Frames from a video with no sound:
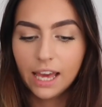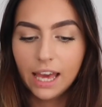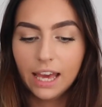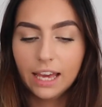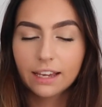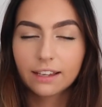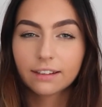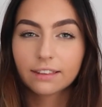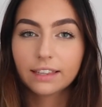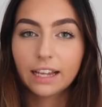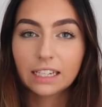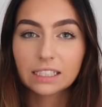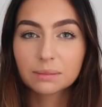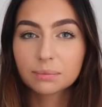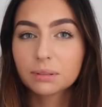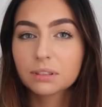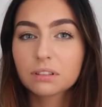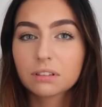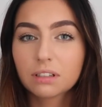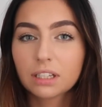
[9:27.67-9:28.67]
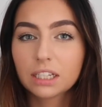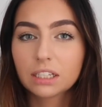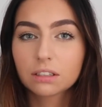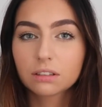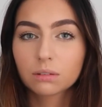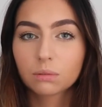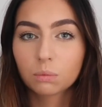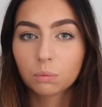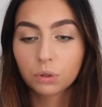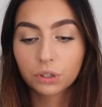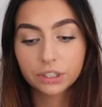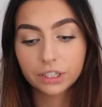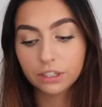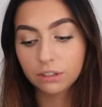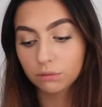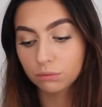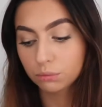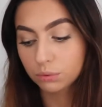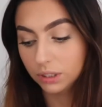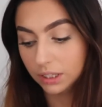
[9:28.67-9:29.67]
and that's been like
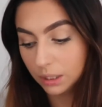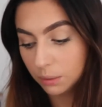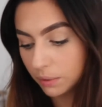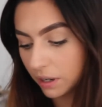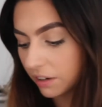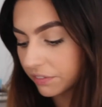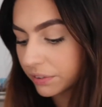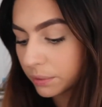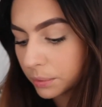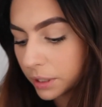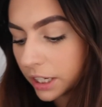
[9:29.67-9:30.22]
working really well for